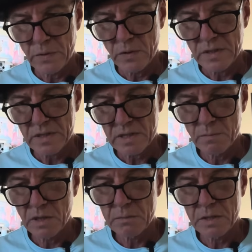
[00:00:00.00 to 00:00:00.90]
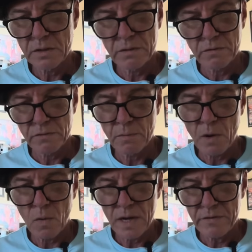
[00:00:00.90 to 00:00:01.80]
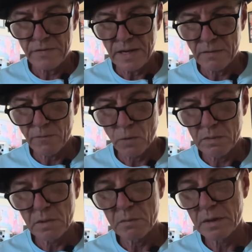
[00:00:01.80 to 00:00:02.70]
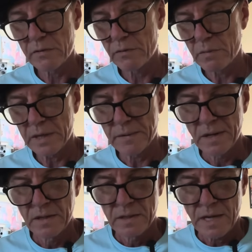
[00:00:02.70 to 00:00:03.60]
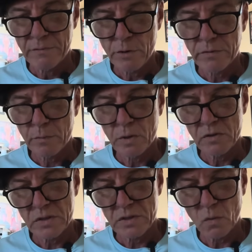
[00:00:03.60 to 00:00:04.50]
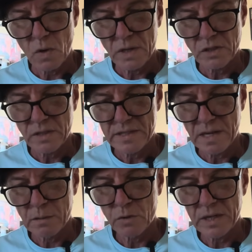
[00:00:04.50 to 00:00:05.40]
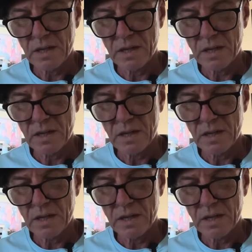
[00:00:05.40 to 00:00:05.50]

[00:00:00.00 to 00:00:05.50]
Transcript: 36mm for my wife and a 40mm for me. Have you ever purchased a watch to celebrate